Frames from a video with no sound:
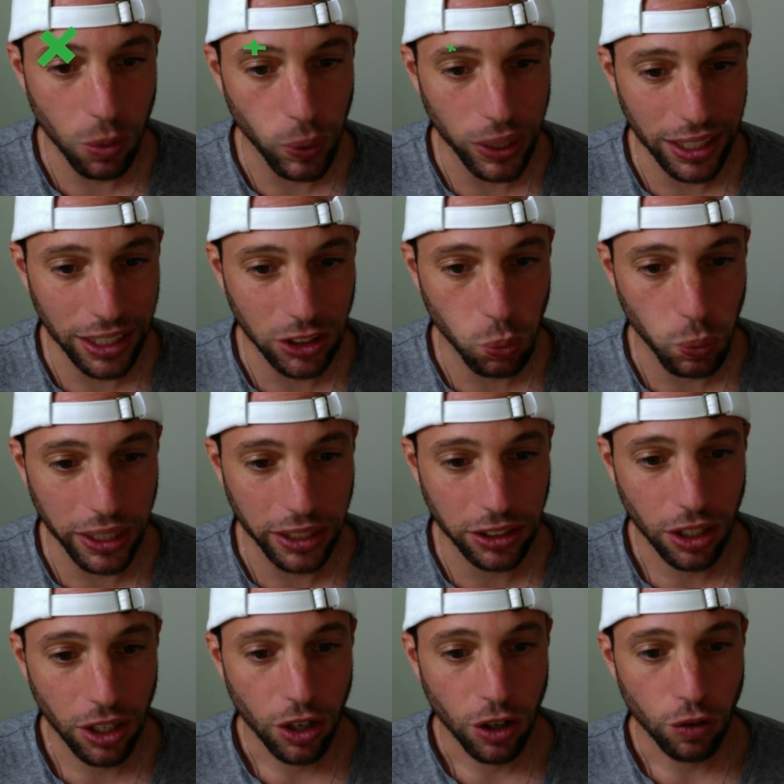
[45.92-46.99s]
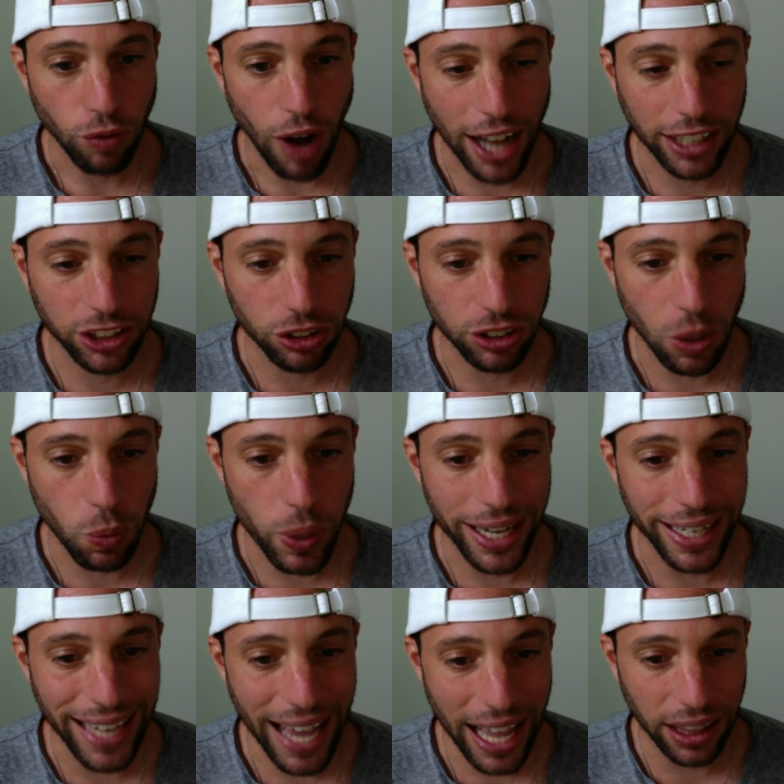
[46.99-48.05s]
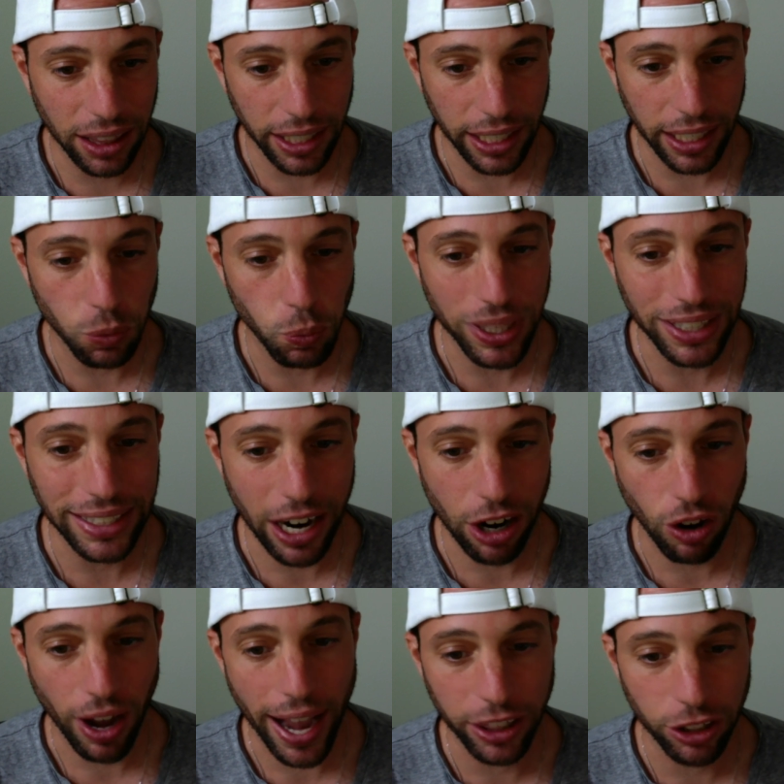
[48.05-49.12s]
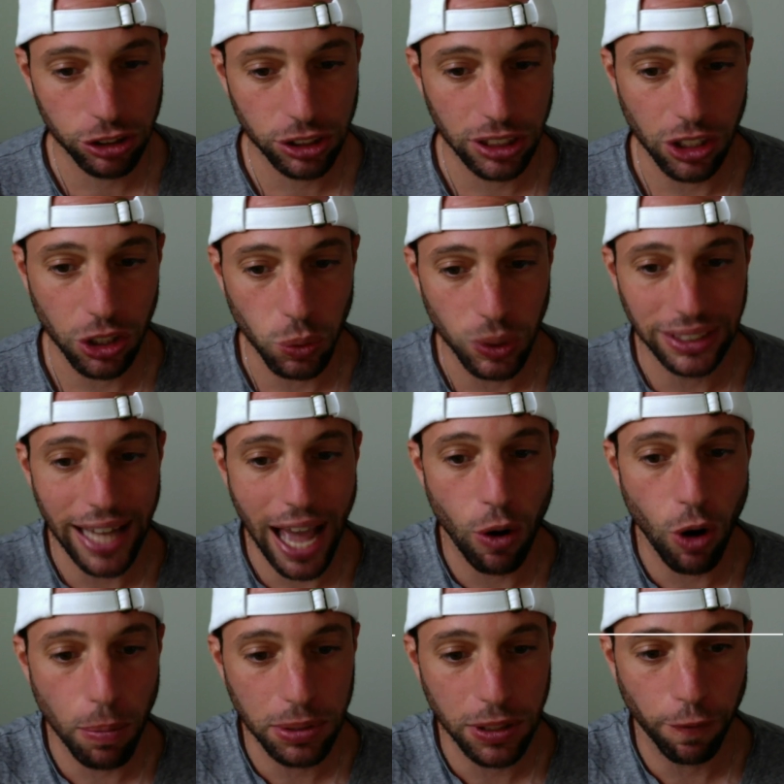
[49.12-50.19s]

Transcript: with this week's risers, and we again lead with Darrell Henderson, who is now up to